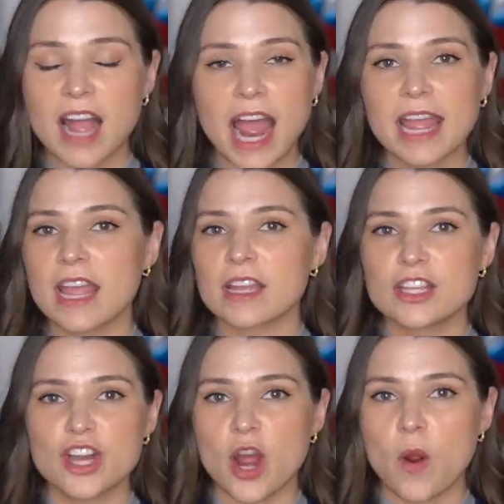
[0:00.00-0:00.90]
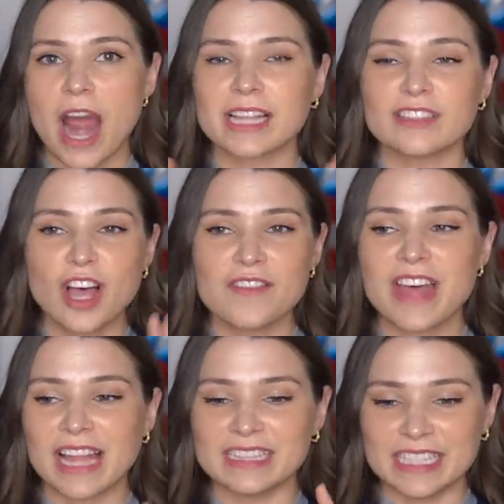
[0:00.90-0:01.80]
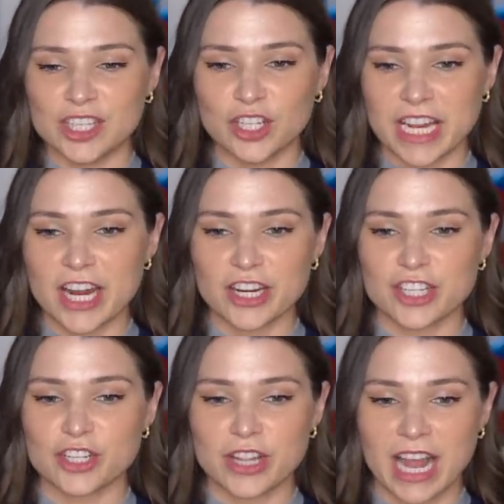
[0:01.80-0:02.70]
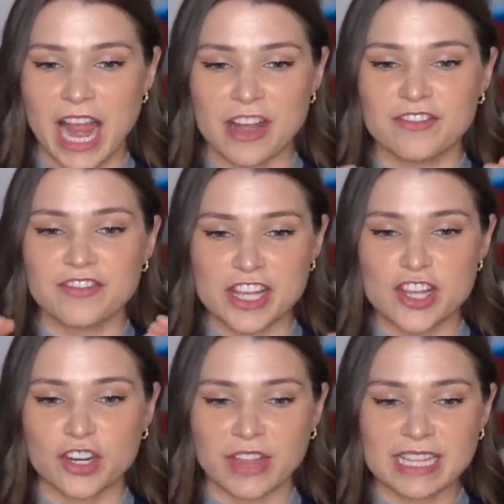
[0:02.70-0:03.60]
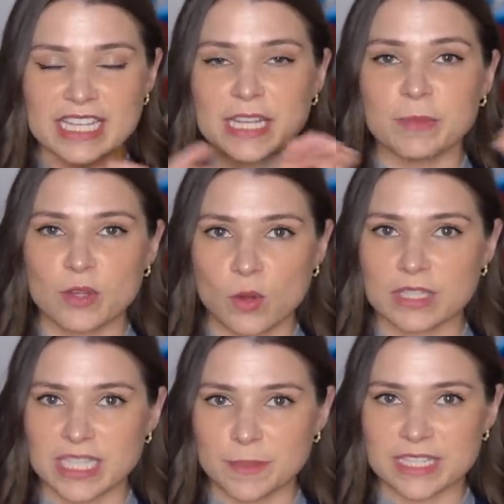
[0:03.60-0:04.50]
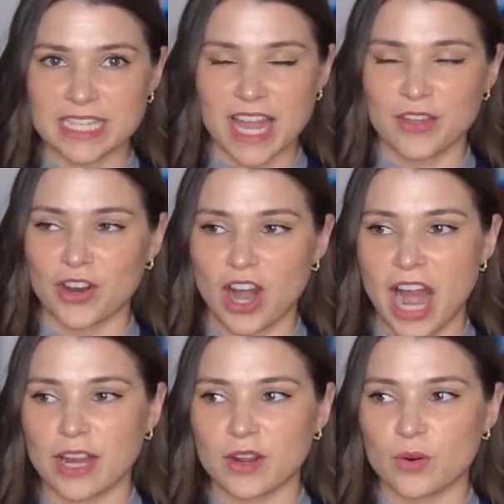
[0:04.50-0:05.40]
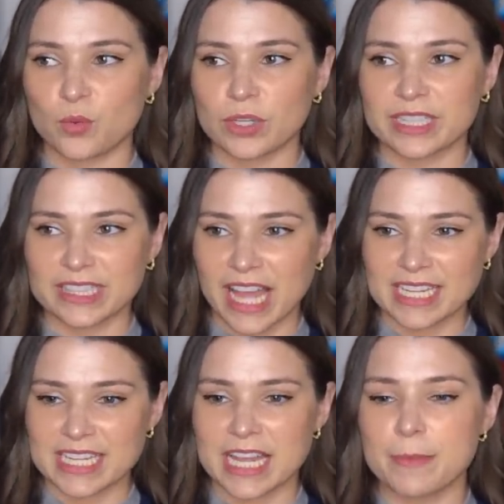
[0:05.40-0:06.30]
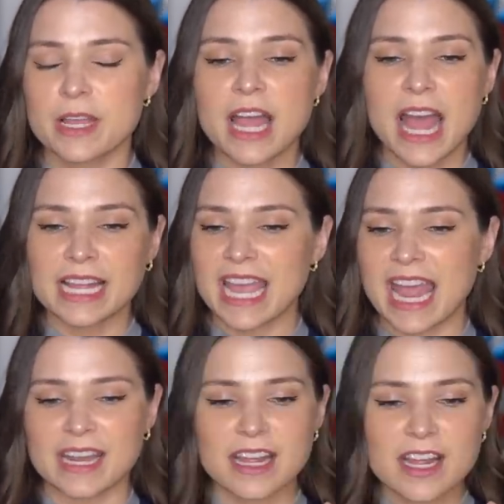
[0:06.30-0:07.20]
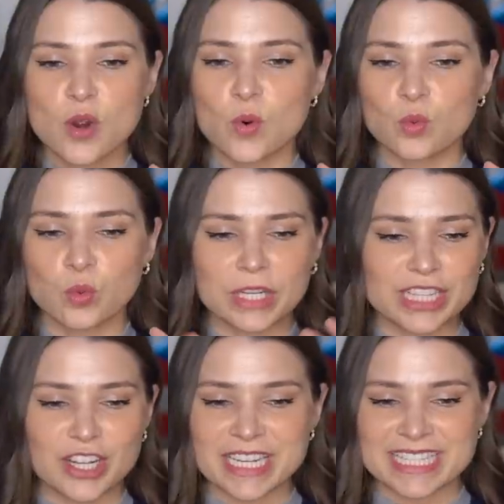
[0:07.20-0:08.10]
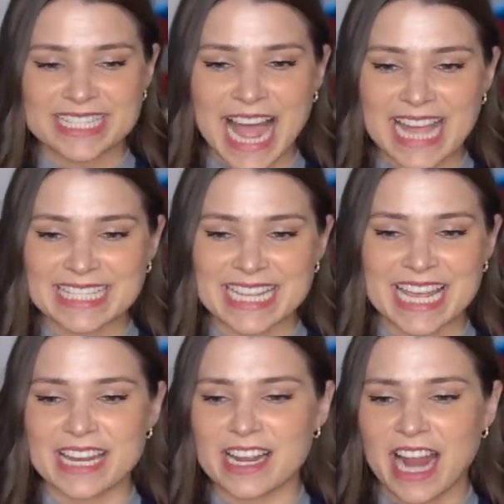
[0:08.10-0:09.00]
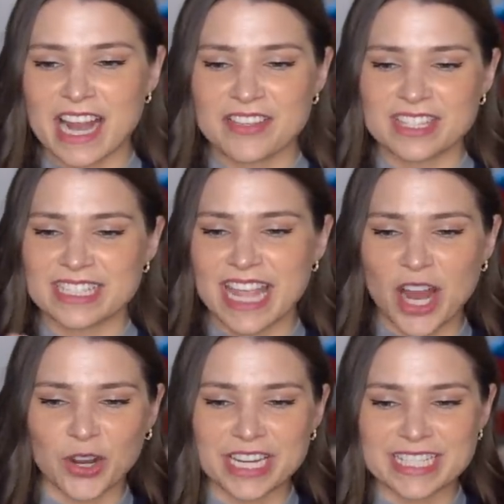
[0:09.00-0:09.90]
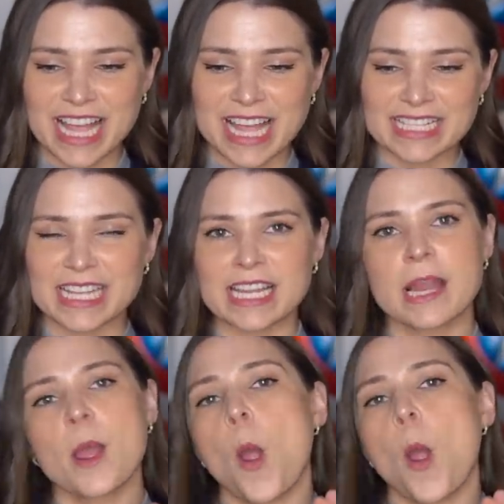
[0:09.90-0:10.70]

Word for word: I love that leader character, that kind of figure that's keeping the whole team together. I really liked him. Again, really good assassin, kind of the scary assassin,